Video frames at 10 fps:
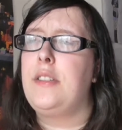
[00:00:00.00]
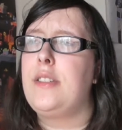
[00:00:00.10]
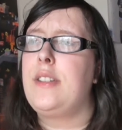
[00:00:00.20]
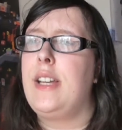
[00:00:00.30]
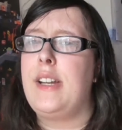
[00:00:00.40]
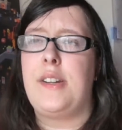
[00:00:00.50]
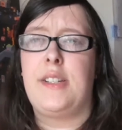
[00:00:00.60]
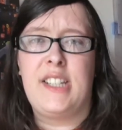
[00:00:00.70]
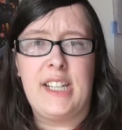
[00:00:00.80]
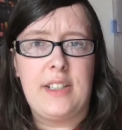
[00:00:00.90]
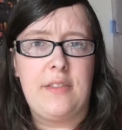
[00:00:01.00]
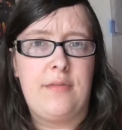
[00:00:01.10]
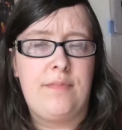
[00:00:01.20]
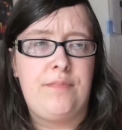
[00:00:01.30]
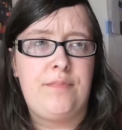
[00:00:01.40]
Does need a
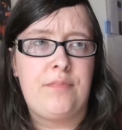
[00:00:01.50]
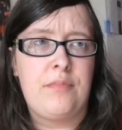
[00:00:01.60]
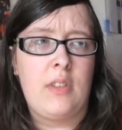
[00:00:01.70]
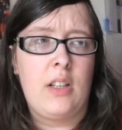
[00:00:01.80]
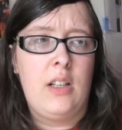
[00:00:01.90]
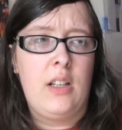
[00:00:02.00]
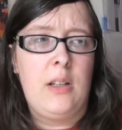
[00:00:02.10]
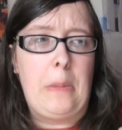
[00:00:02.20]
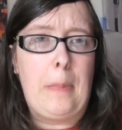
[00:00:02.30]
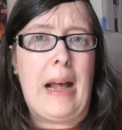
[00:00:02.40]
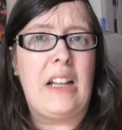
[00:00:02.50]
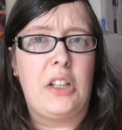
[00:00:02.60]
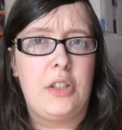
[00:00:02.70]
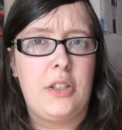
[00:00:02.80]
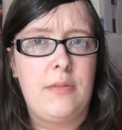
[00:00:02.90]
distinctive
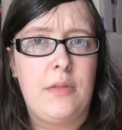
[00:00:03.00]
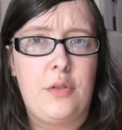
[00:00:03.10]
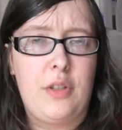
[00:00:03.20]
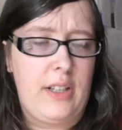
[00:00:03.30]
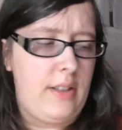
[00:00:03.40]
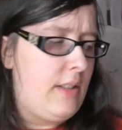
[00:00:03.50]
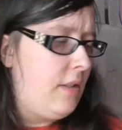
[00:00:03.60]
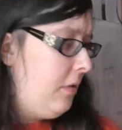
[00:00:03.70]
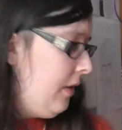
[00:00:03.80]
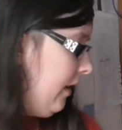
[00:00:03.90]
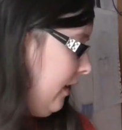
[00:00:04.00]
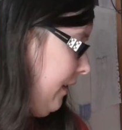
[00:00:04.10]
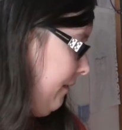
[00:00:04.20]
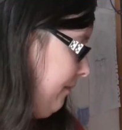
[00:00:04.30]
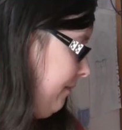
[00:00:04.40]
palate to drink this sort of
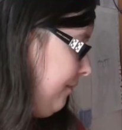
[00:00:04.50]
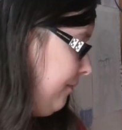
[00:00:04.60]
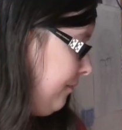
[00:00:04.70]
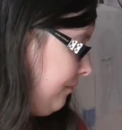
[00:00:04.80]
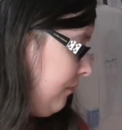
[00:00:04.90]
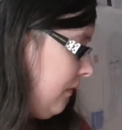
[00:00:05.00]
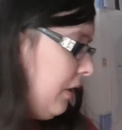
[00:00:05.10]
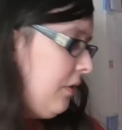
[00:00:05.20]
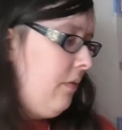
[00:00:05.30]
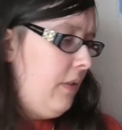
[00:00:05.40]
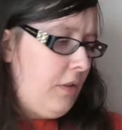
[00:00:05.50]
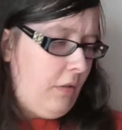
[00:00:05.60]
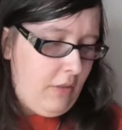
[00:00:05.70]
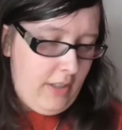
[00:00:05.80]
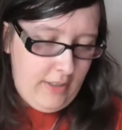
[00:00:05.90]
thing. I should finish
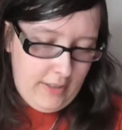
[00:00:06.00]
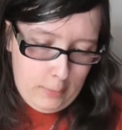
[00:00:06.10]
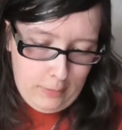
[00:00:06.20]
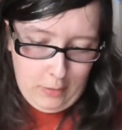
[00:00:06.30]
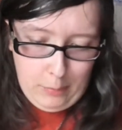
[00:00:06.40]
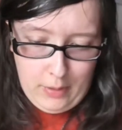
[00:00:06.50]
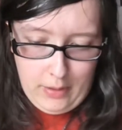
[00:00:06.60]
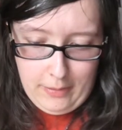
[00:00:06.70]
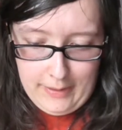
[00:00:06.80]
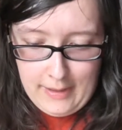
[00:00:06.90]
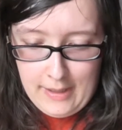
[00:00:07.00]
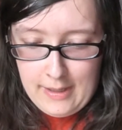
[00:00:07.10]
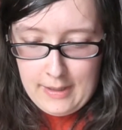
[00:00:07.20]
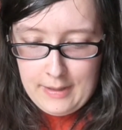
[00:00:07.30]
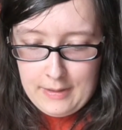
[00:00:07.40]
off reading this before I put it away.
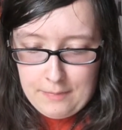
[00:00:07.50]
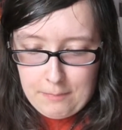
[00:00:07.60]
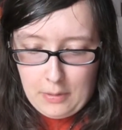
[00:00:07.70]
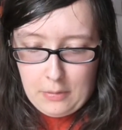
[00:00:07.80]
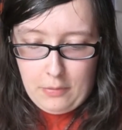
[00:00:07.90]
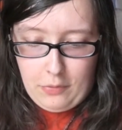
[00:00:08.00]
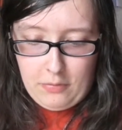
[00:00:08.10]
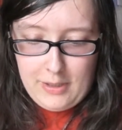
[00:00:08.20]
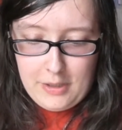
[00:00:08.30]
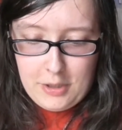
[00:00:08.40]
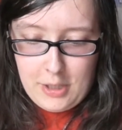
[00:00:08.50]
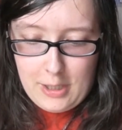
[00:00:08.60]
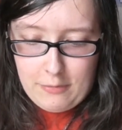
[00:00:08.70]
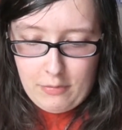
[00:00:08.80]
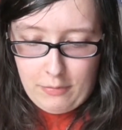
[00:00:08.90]
With a rich
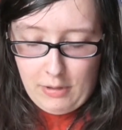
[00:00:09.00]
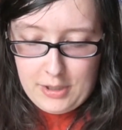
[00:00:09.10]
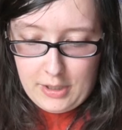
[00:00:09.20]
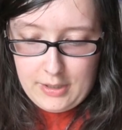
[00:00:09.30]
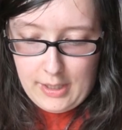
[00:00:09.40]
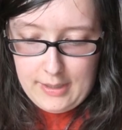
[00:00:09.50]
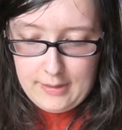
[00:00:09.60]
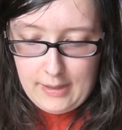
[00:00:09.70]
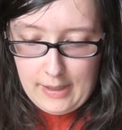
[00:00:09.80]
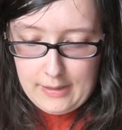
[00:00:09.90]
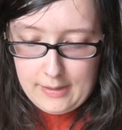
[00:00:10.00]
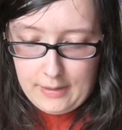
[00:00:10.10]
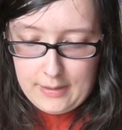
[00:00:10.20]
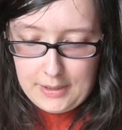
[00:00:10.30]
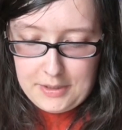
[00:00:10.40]
yet refreshing taste, it has
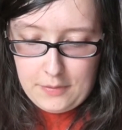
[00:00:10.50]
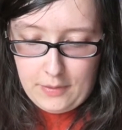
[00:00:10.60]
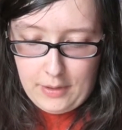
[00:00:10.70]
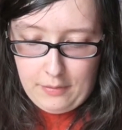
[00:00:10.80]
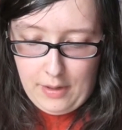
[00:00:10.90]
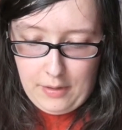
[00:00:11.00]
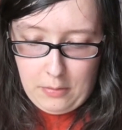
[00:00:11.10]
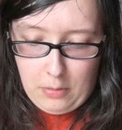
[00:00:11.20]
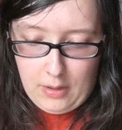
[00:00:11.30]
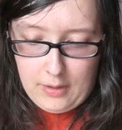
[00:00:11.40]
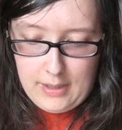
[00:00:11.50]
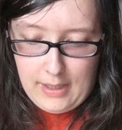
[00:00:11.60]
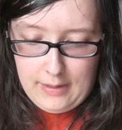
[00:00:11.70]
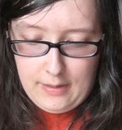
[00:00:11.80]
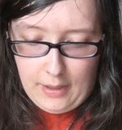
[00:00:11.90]
a satisfying rounded
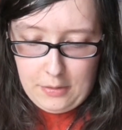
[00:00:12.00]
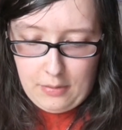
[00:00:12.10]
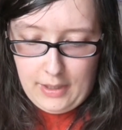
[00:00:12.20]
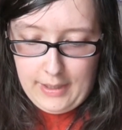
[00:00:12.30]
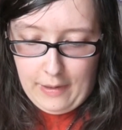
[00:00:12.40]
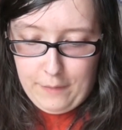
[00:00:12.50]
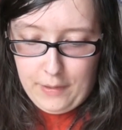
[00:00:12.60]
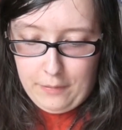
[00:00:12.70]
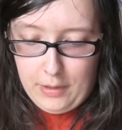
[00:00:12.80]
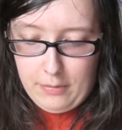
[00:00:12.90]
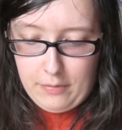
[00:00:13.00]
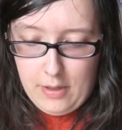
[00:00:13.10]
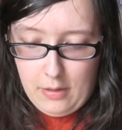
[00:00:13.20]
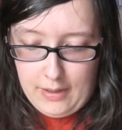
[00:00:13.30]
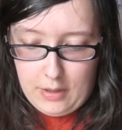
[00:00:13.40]
quality and naturally caffeine free with
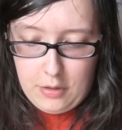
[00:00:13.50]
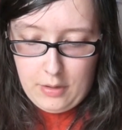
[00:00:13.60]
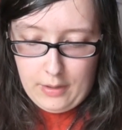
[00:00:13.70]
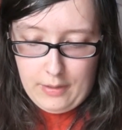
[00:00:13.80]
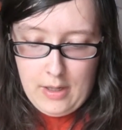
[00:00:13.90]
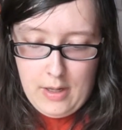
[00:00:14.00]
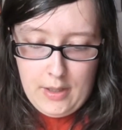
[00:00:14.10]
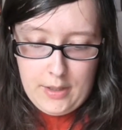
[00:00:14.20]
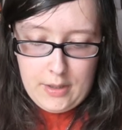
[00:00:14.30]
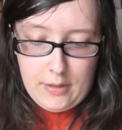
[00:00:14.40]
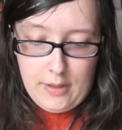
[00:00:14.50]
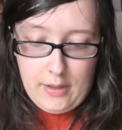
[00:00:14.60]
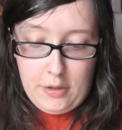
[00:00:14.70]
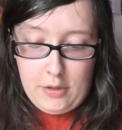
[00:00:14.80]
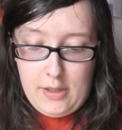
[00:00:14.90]
no added sugar. So you
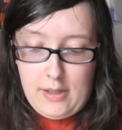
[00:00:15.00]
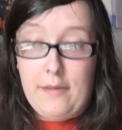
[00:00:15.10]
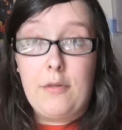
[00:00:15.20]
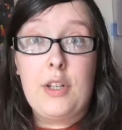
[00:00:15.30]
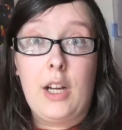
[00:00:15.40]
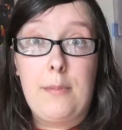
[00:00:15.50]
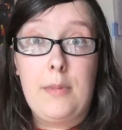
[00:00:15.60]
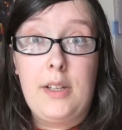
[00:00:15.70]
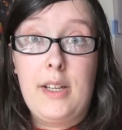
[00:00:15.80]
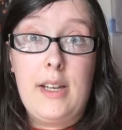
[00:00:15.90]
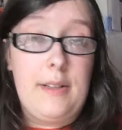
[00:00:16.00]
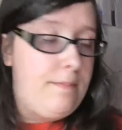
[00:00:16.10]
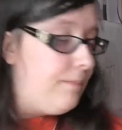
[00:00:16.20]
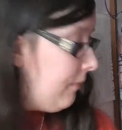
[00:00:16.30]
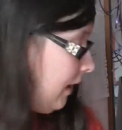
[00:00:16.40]
can enjoy it every time of the day.
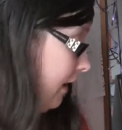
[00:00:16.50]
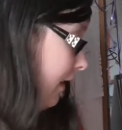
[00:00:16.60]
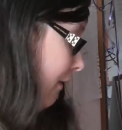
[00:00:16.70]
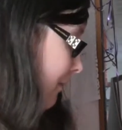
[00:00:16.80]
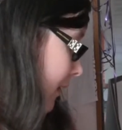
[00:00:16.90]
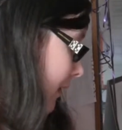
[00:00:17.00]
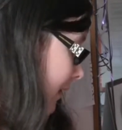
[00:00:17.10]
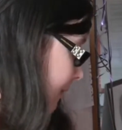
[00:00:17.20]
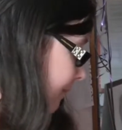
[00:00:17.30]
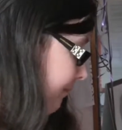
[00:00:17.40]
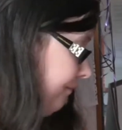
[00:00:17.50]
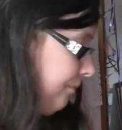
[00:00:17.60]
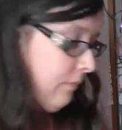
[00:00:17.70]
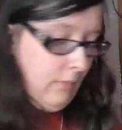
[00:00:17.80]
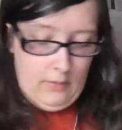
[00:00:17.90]
Any time of the
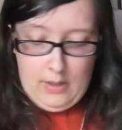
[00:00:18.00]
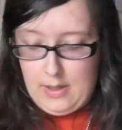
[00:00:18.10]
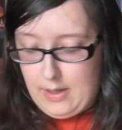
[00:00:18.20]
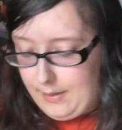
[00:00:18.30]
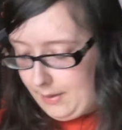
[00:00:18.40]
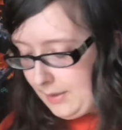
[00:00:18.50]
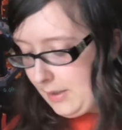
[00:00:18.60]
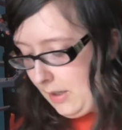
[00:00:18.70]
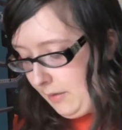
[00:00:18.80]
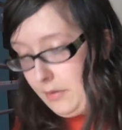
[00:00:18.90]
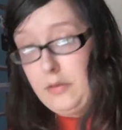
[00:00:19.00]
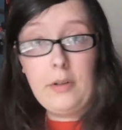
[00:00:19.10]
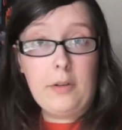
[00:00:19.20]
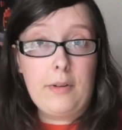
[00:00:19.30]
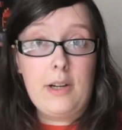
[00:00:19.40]
day. And yes, I
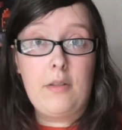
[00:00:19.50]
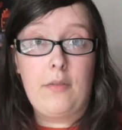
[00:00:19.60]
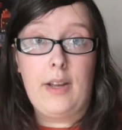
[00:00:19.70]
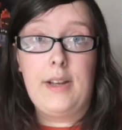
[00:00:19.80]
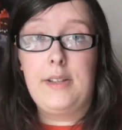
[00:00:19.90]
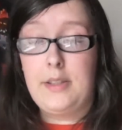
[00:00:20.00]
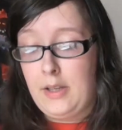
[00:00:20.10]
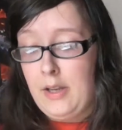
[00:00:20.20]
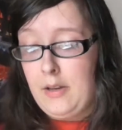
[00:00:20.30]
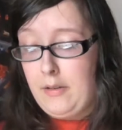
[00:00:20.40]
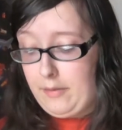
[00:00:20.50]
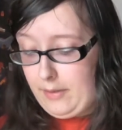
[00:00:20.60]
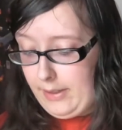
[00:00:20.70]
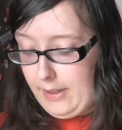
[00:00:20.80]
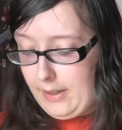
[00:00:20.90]
do agree with that. It's
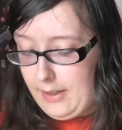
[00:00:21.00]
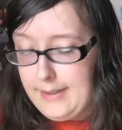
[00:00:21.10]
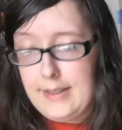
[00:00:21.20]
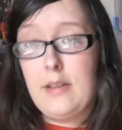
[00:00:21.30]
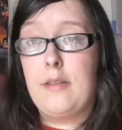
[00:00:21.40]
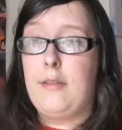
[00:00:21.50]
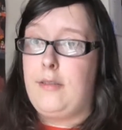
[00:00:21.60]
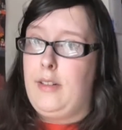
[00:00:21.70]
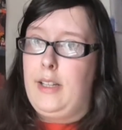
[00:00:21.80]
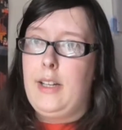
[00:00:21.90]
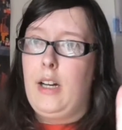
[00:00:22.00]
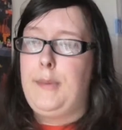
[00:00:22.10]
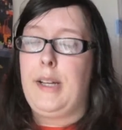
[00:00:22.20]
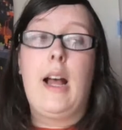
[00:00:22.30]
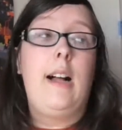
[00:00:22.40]
really nice, really
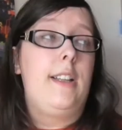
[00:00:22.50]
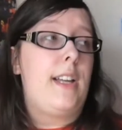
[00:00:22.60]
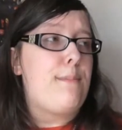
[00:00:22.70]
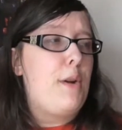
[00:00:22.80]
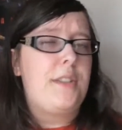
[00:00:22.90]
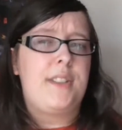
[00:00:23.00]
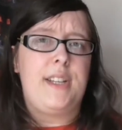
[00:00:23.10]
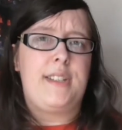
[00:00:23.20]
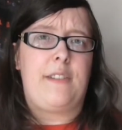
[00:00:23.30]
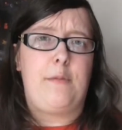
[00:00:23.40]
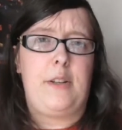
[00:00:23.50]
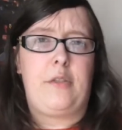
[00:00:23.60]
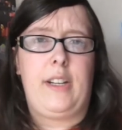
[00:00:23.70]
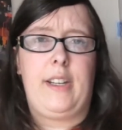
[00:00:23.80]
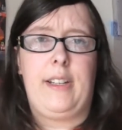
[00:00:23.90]
calming. Like most teas I've been
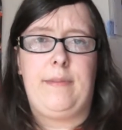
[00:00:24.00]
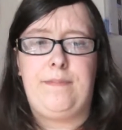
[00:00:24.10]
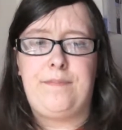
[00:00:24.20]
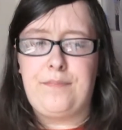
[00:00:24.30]
drinking.